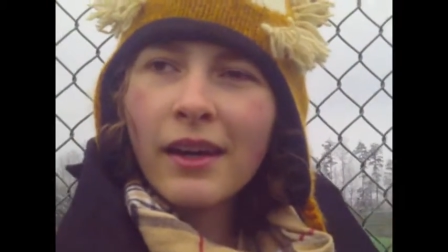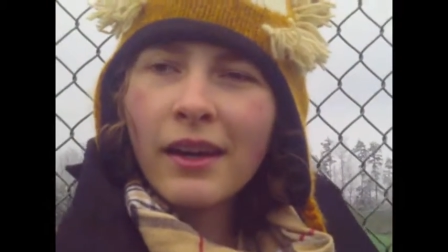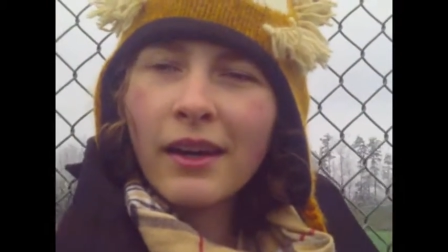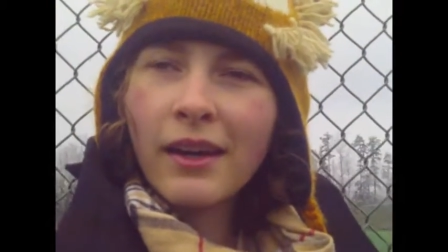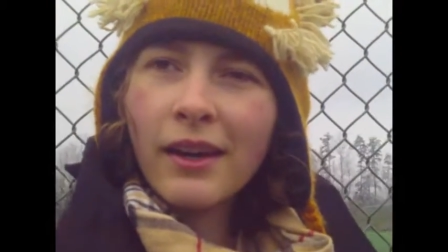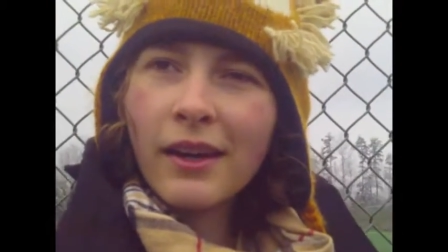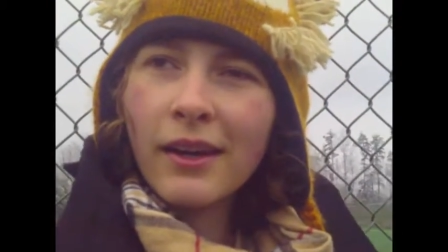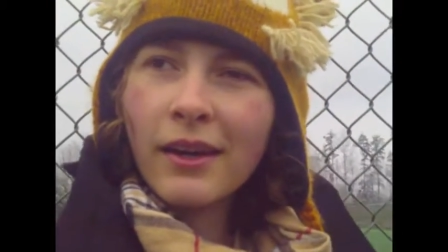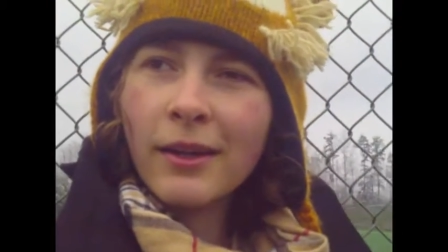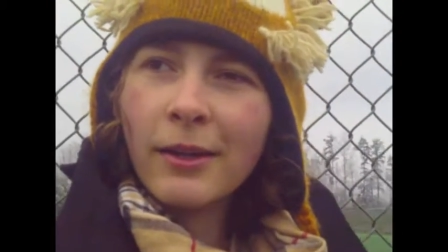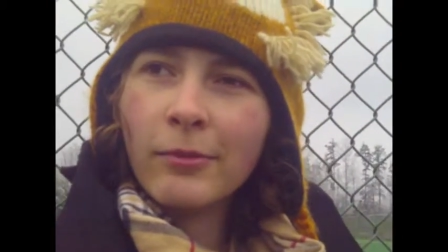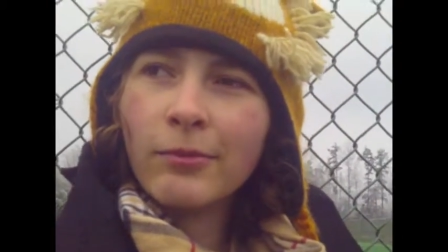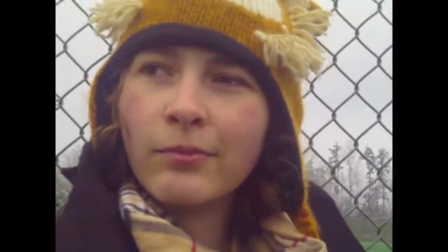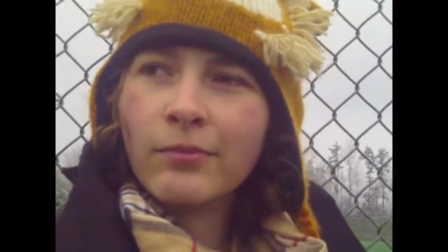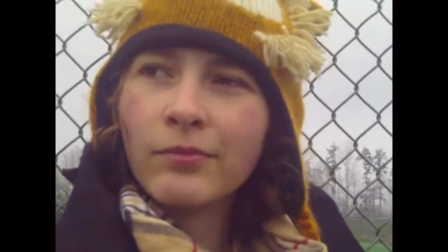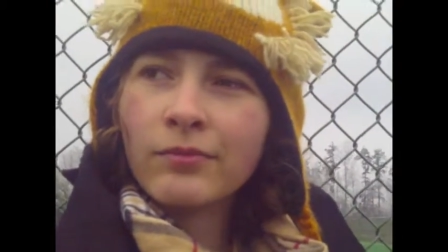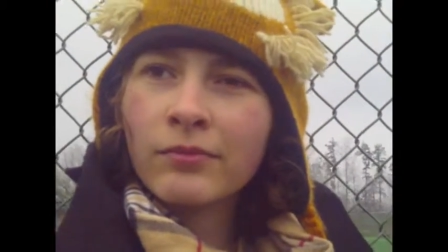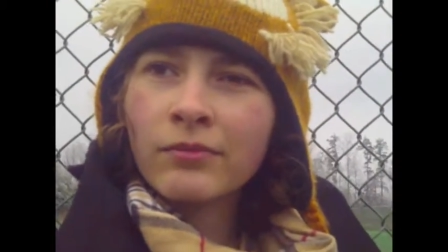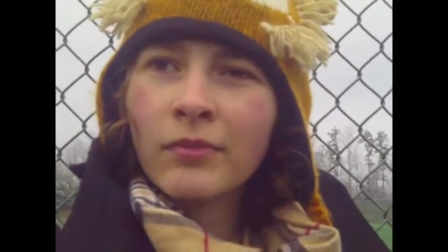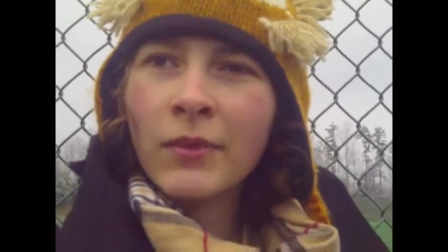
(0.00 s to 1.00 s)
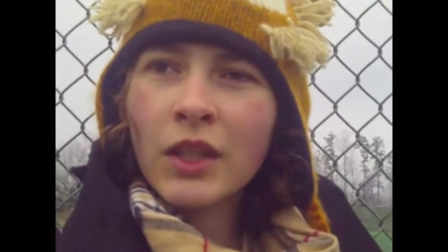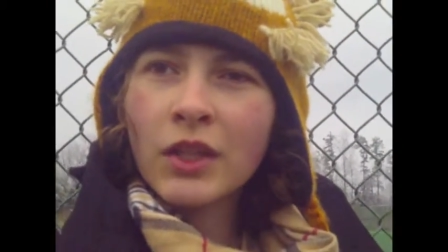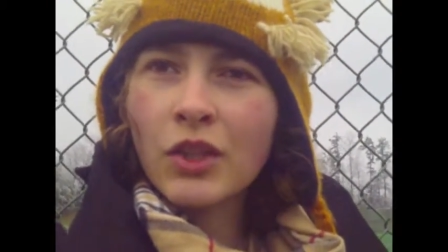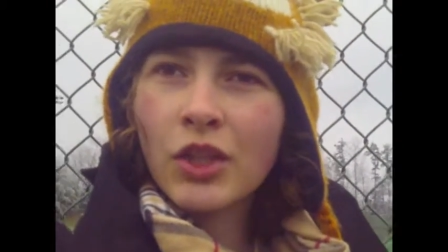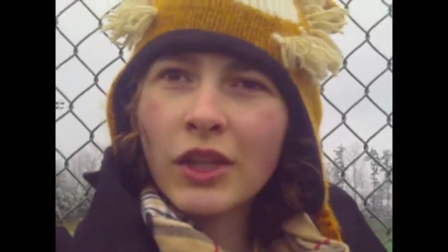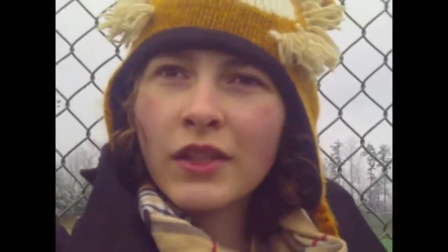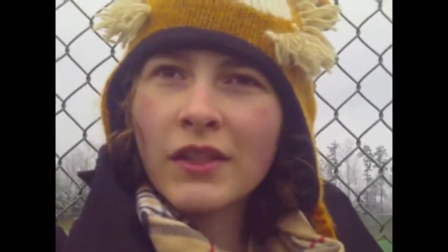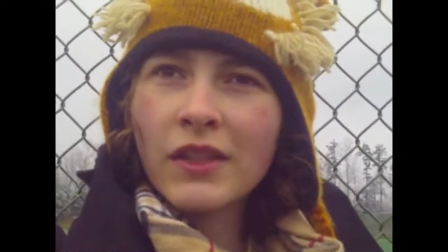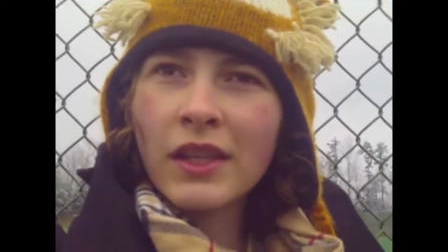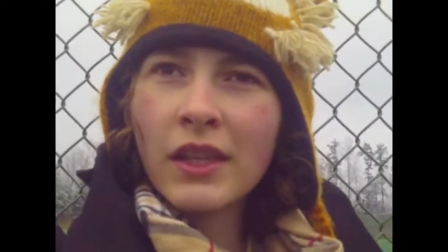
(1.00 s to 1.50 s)
Um,
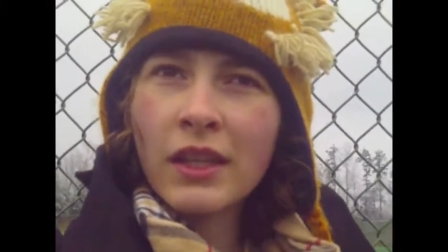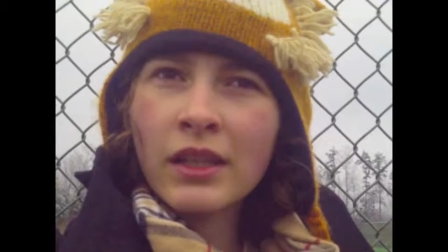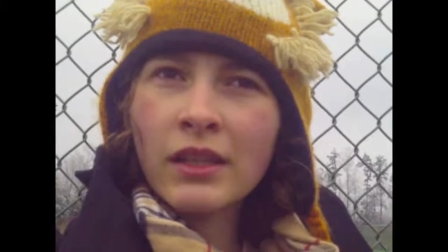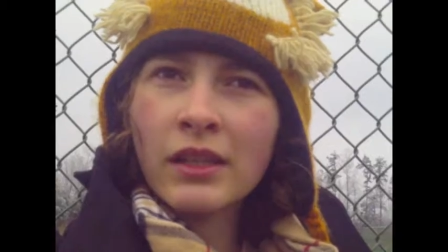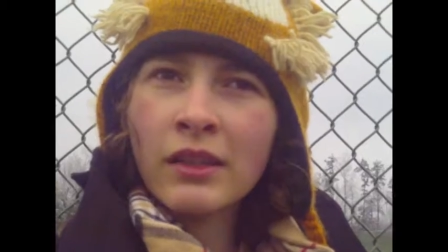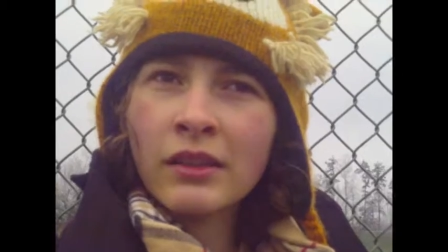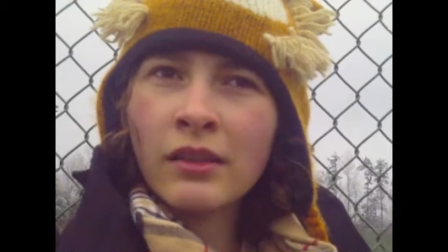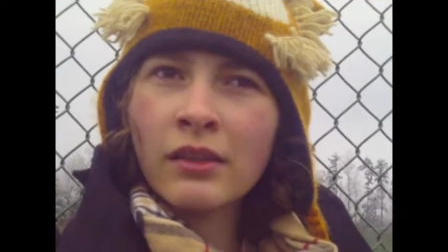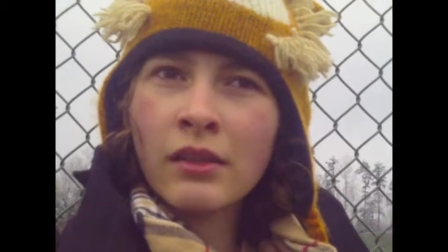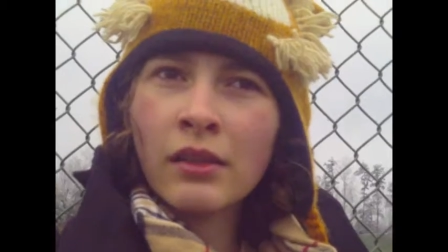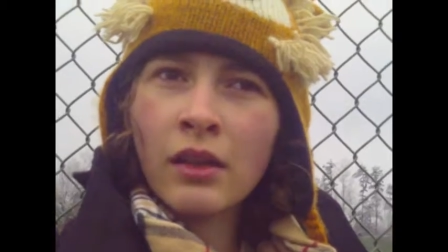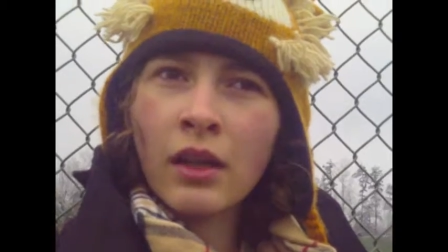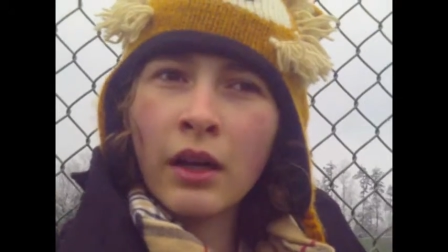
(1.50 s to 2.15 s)
Jessie Ann,